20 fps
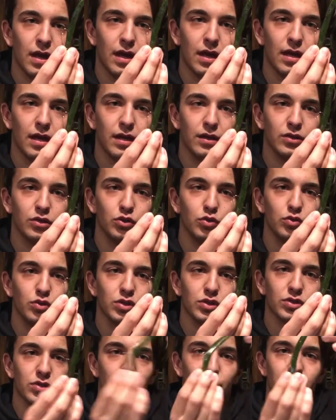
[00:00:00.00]
And you
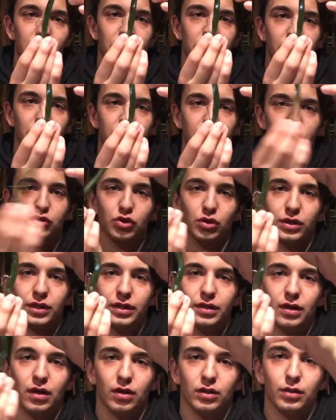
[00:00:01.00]
just basically jerk
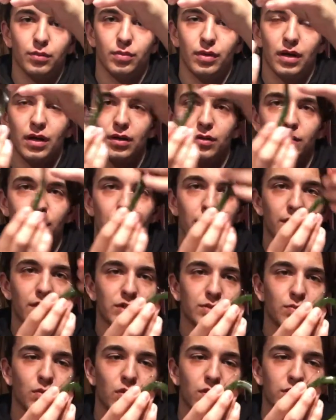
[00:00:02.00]
it on the bottom.
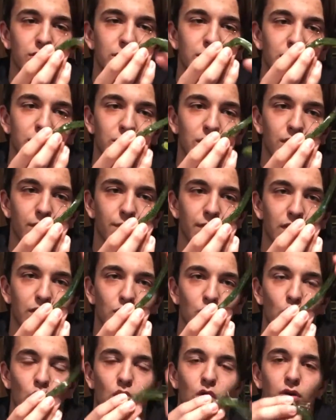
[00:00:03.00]
This part sticks up in
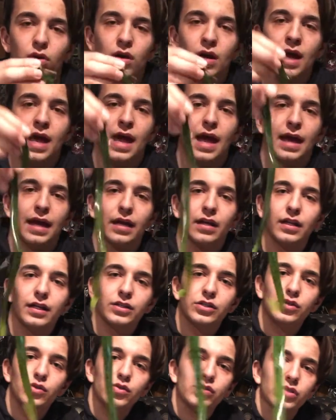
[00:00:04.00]
the water. And I
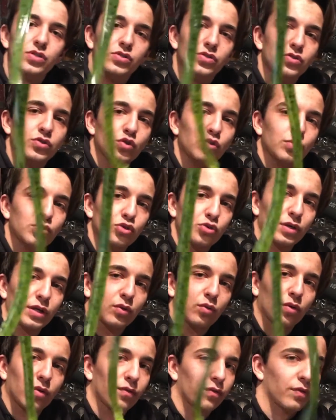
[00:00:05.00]
like to use a zoom
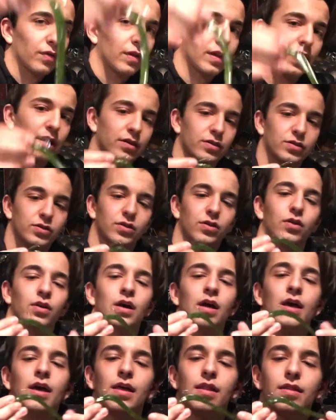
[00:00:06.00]
trick worm for that. So
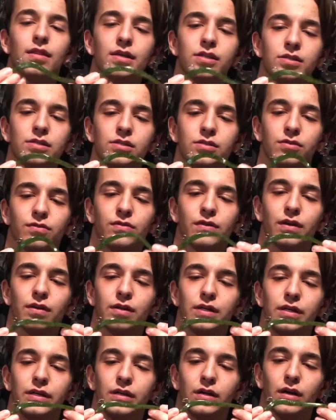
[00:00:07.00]
this is a
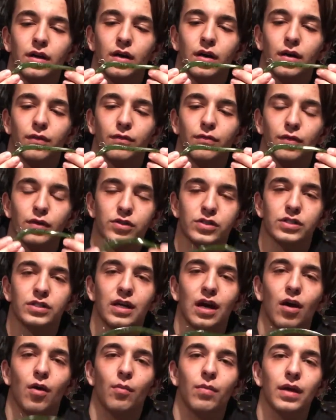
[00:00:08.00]
very
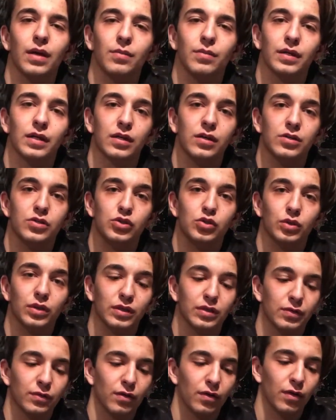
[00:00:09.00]
versatile bait because you
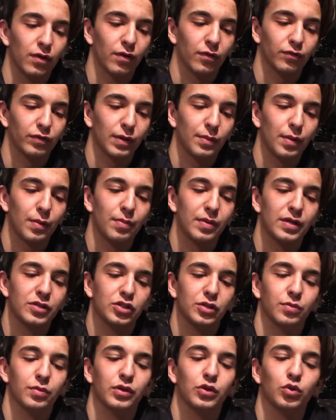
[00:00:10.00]
can flip it, pitch
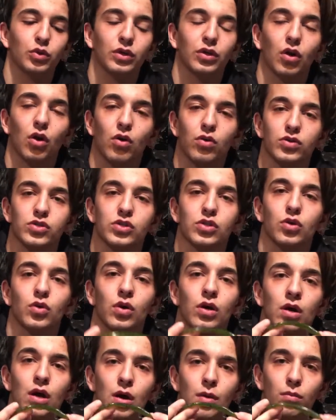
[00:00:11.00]
it, but you can
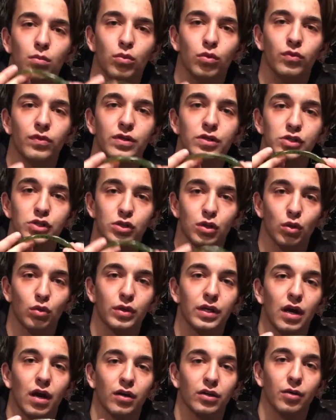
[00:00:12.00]
also move it
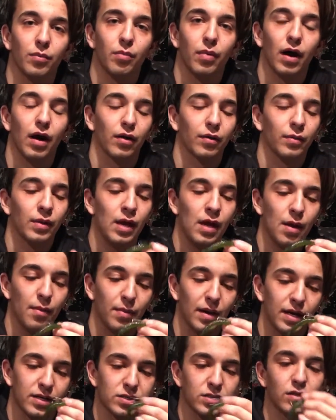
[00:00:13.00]
slowly on the bottom.
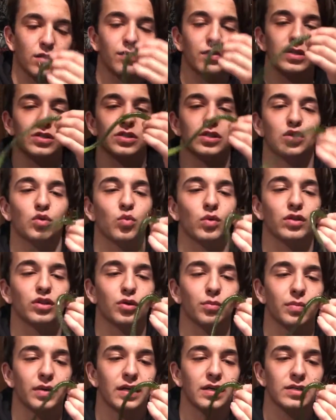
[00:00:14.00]
Bass love this in the
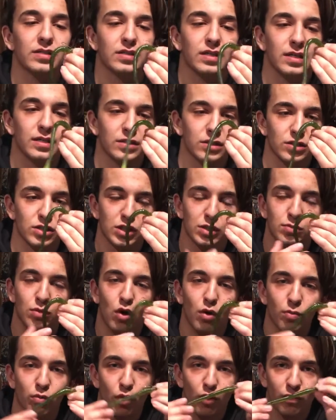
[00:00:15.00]
winter because it's a
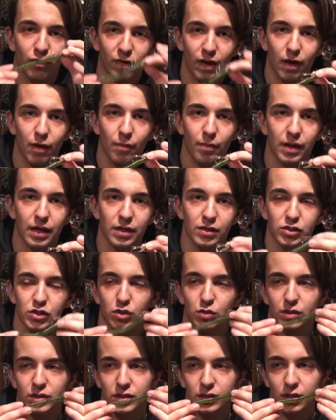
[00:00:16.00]
small profile bait,
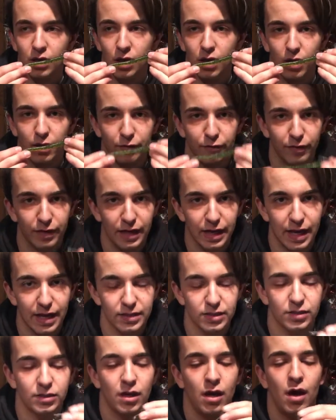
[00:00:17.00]
so it's a
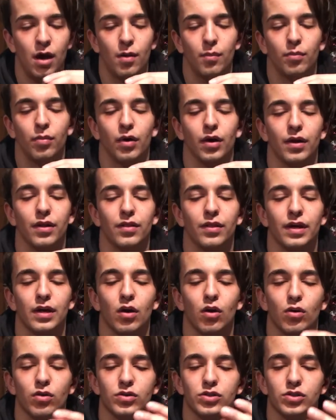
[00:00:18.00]
finesse, but they
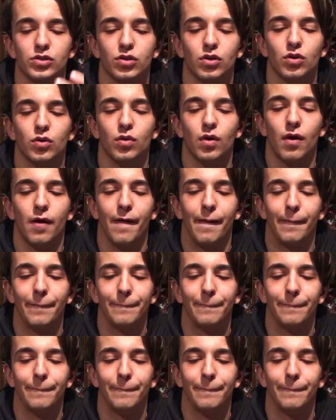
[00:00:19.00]
also